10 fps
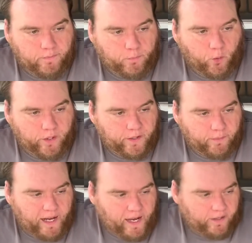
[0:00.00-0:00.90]
pour you some
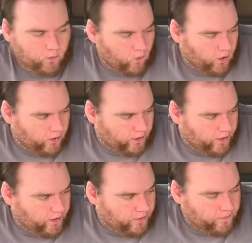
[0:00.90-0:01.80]
ice and water
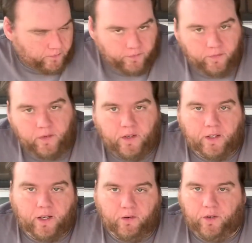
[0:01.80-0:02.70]
to
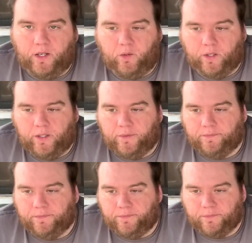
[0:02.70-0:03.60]
cover it on up
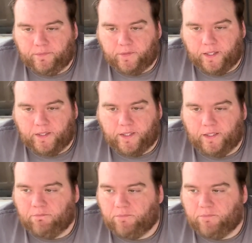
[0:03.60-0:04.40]
and that's it.